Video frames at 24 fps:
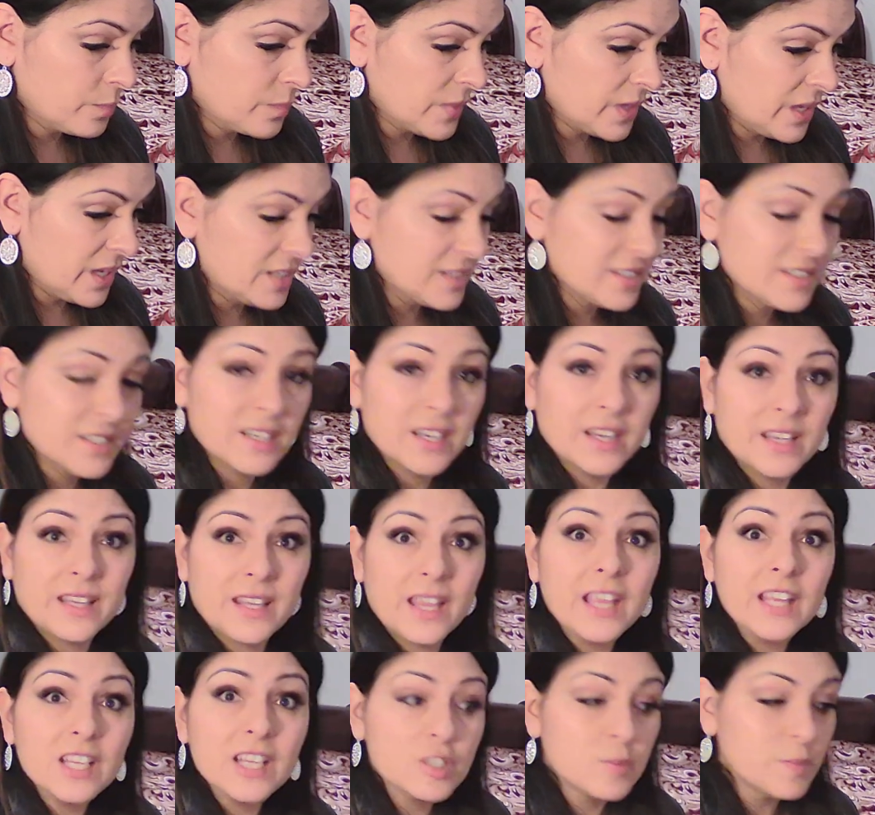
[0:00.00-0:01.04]
it's an
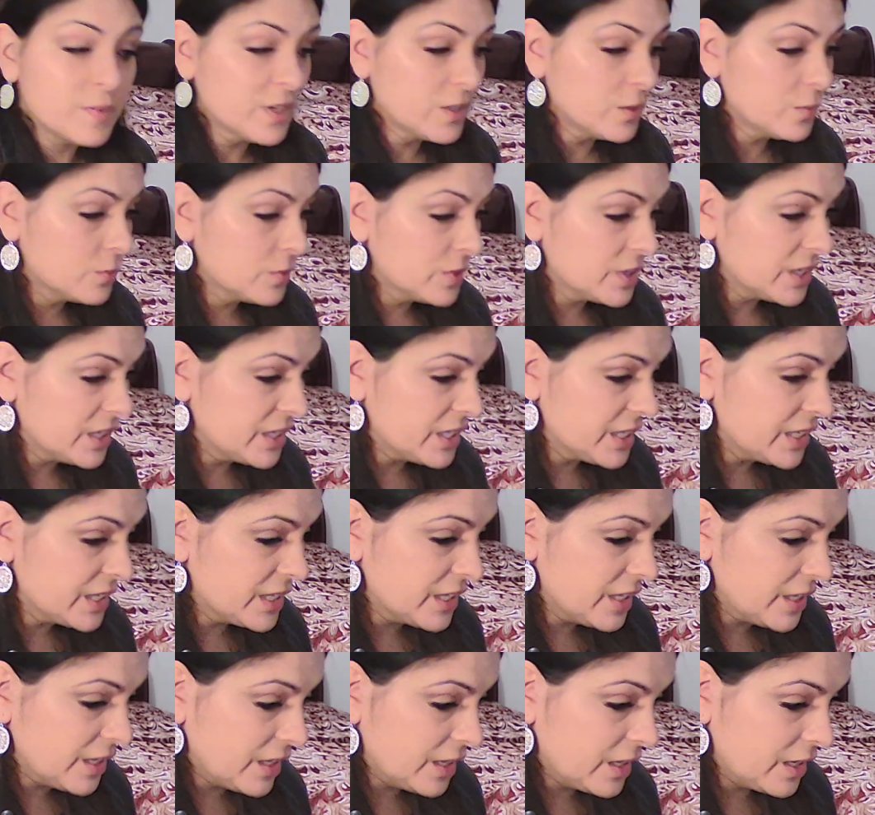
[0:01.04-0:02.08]
engagement
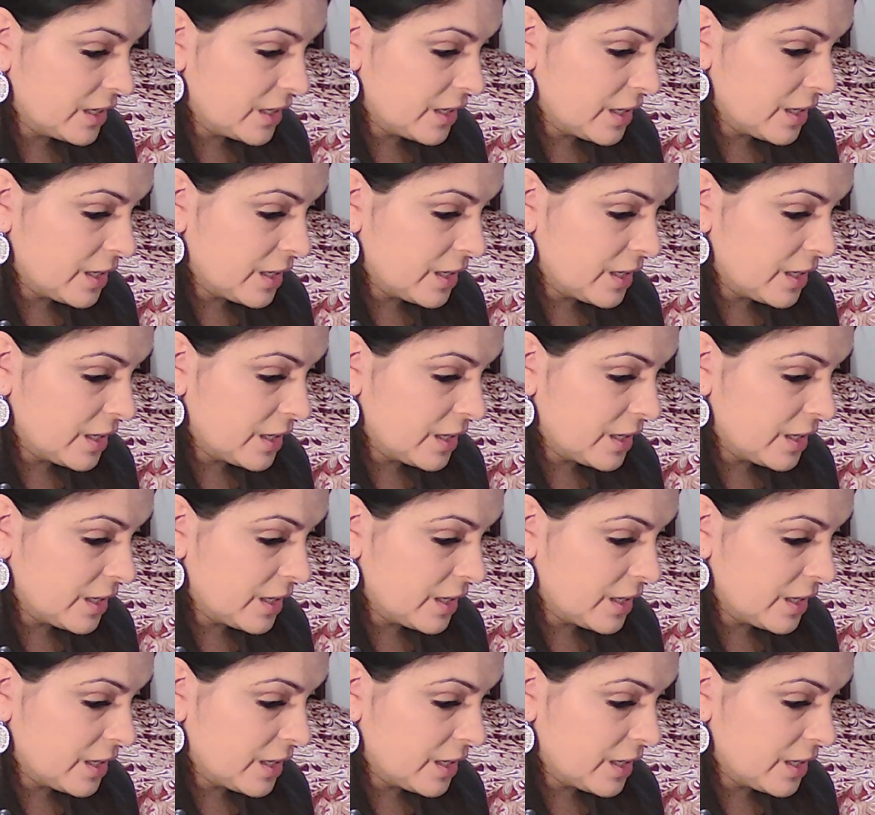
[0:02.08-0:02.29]
ring,